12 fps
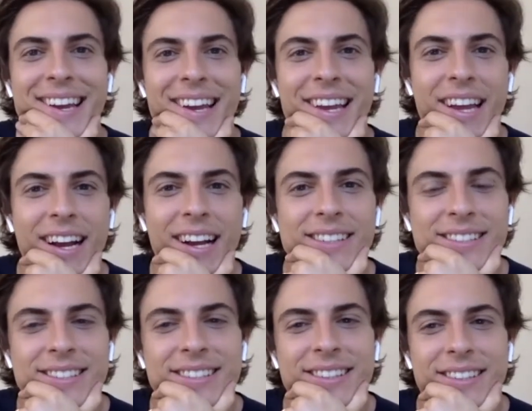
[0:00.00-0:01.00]
Hey
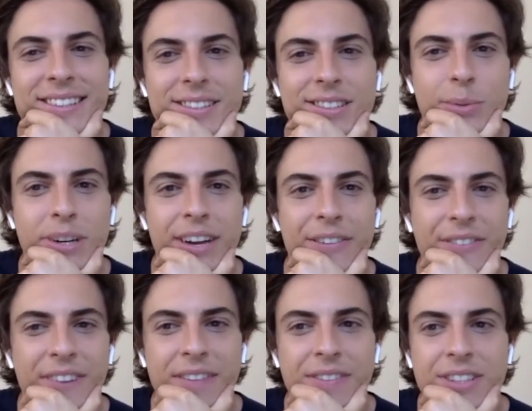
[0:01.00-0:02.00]
guys, so we're gonna have
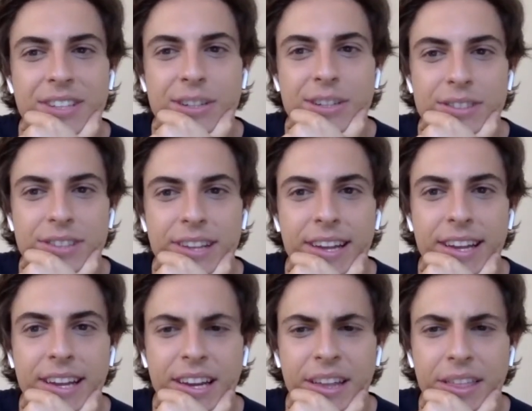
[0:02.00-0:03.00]
five singers
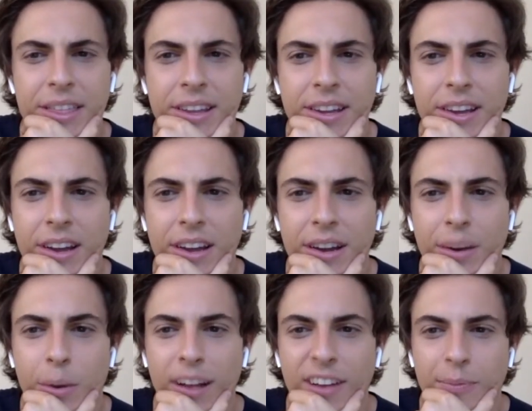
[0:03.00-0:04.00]
today, and I think
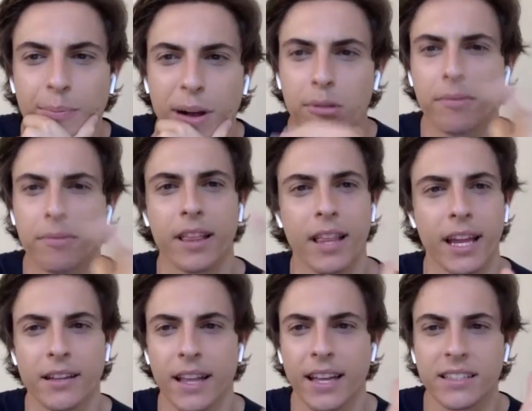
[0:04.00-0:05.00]
we'll have probably like
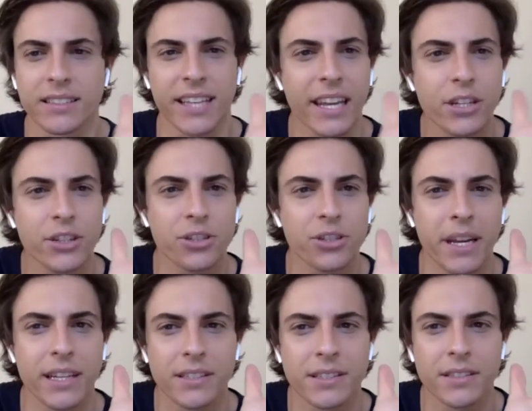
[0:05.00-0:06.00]
10-ish
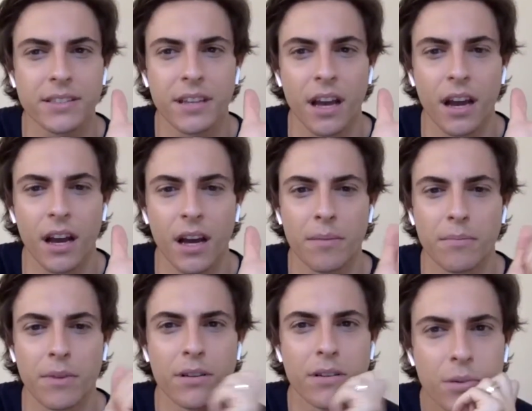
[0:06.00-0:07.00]
minutes
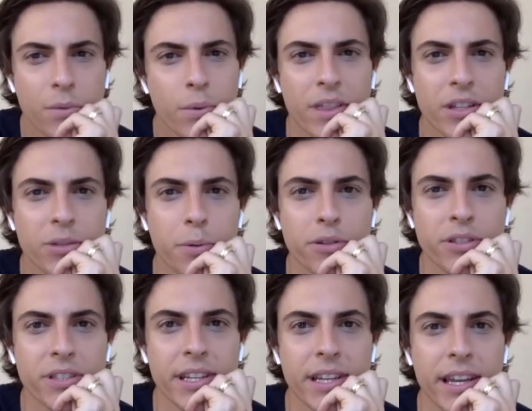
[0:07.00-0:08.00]
with each
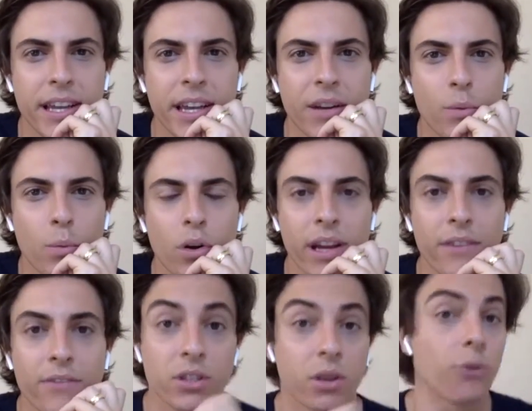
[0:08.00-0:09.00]
person, and we'll kind
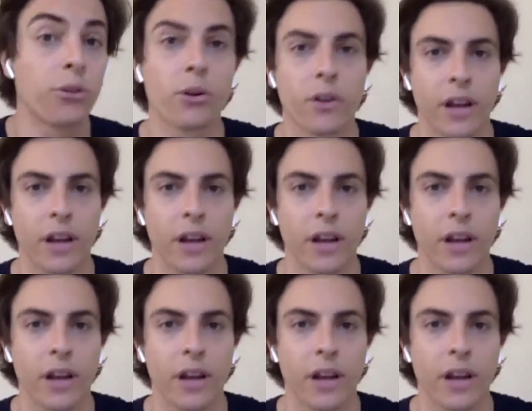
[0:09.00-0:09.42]
of just go through your